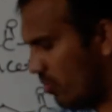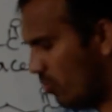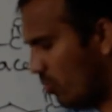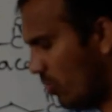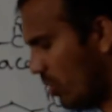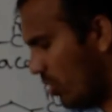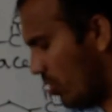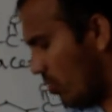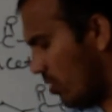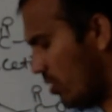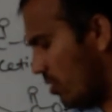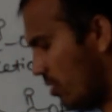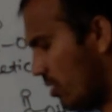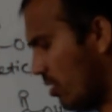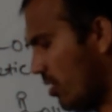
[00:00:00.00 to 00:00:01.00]
molecule,
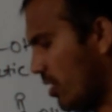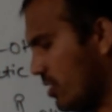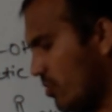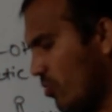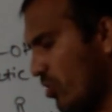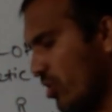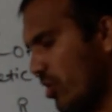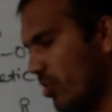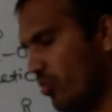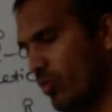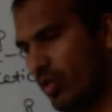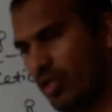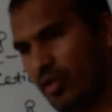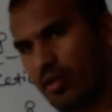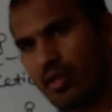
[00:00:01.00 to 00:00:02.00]
lost water
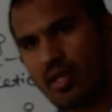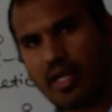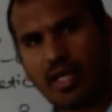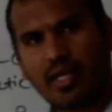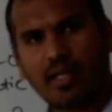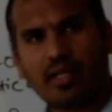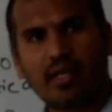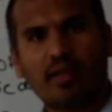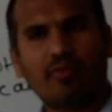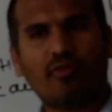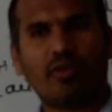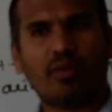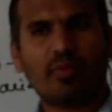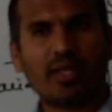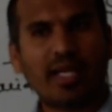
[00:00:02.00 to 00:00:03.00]
molecule, and it
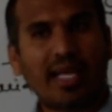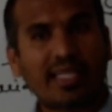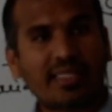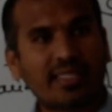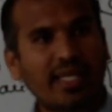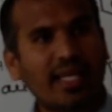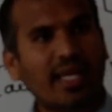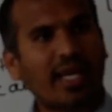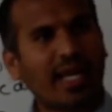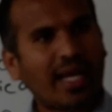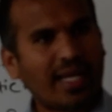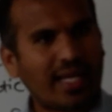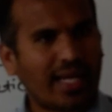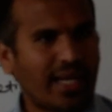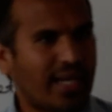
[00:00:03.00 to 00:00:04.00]
forms the acetic
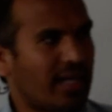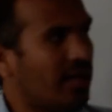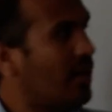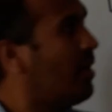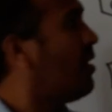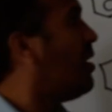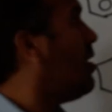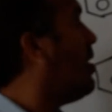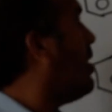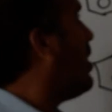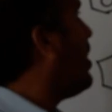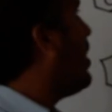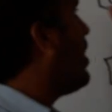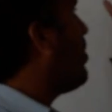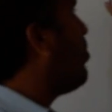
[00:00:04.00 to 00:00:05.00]
anhydride.
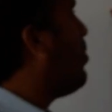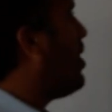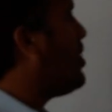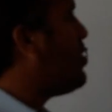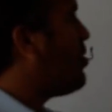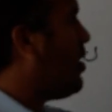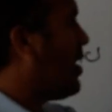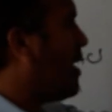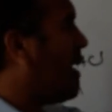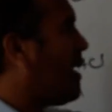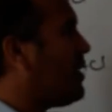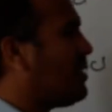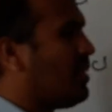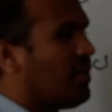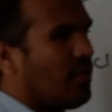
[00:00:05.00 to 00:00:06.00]
Here benzoic
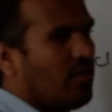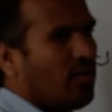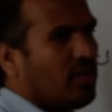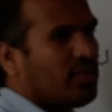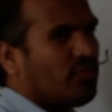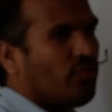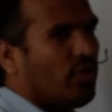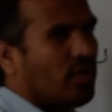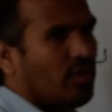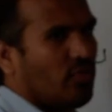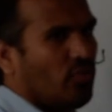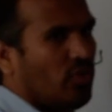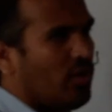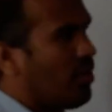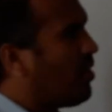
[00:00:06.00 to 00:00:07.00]
acid, lost water
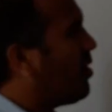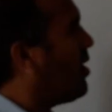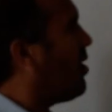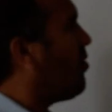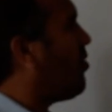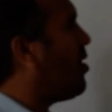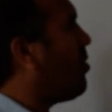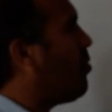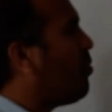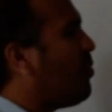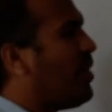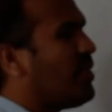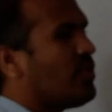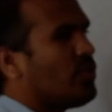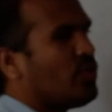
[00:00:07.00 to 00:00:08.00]
molecule, then form
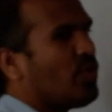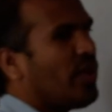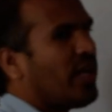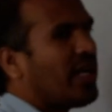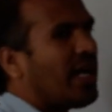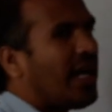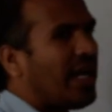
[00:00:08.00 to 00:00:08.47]
benzoic